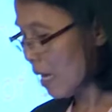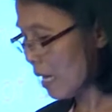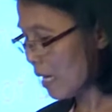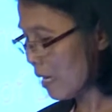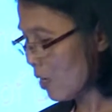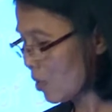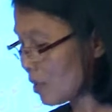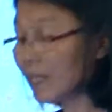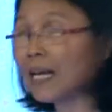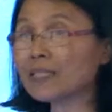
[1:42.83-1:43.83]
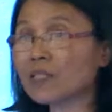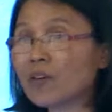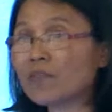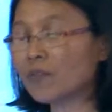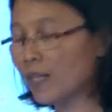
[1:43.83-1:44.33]
on the last
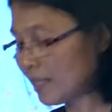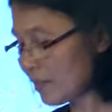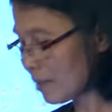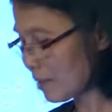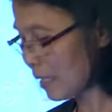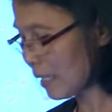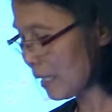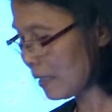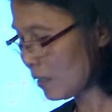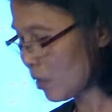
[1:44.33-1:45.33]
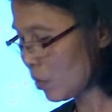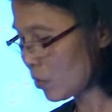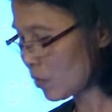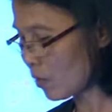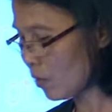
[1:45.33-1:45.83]
conference and
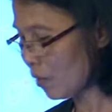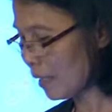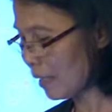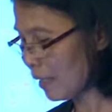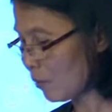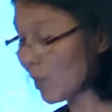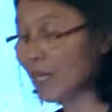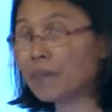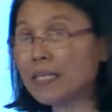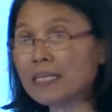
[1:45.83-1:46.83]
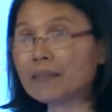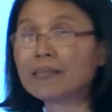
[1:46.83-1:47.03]
also what have been